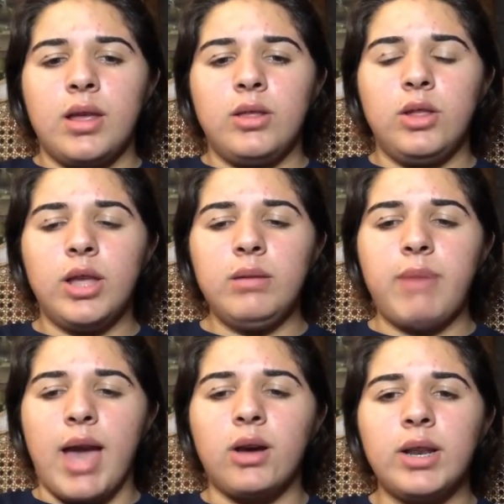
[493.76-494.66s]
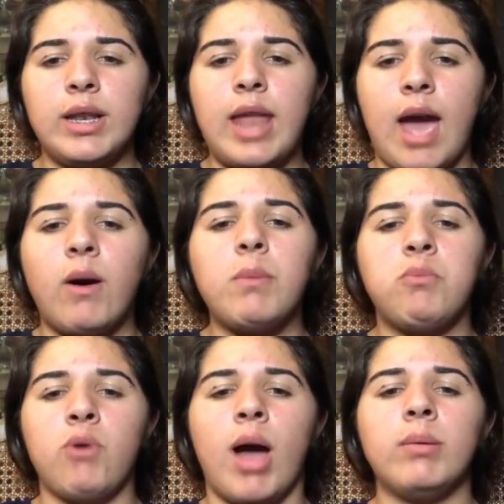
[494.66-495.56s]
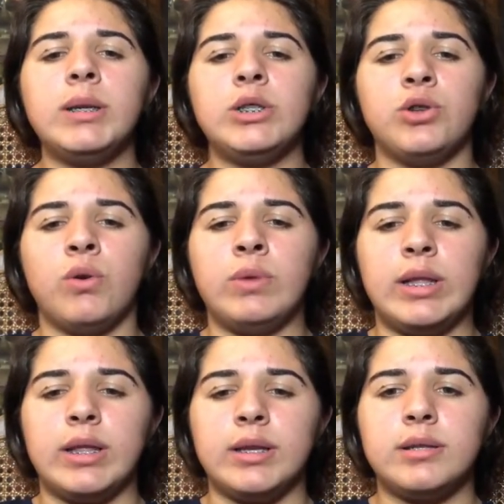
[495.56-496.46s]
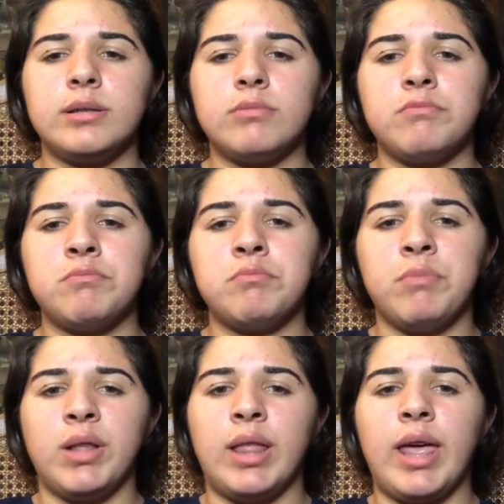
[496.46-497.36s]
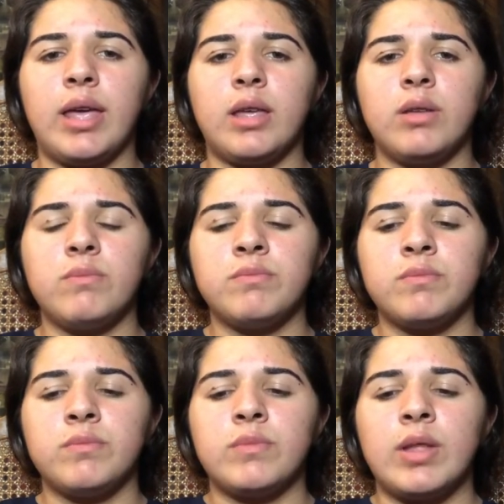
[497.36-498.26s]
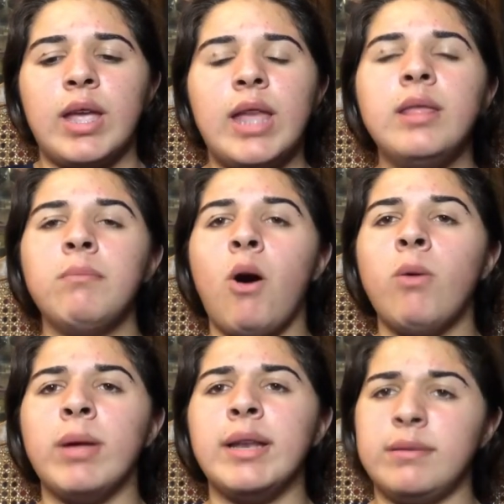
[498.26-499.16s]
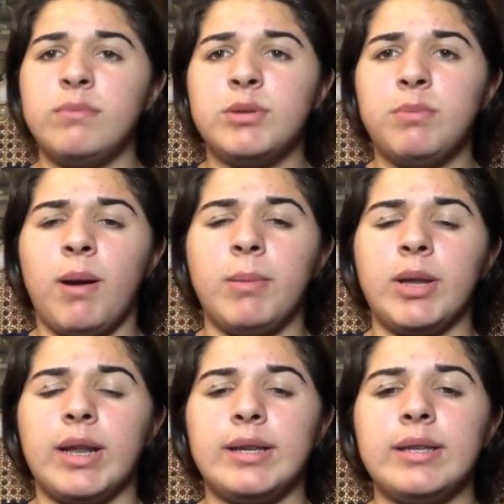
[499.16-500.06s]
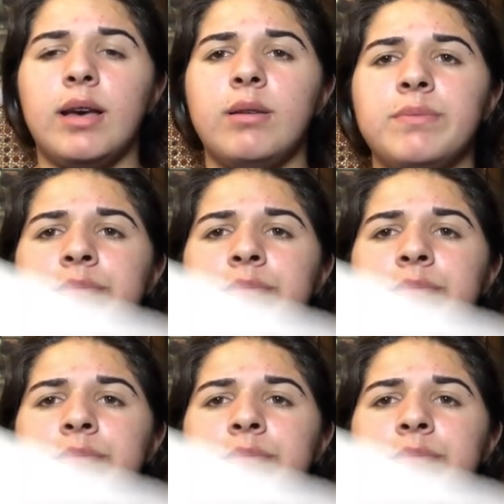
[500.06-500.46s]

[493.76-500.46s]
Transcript: looking back on it now, I probably don't need this. But like, in the moment, it's probably a good idea.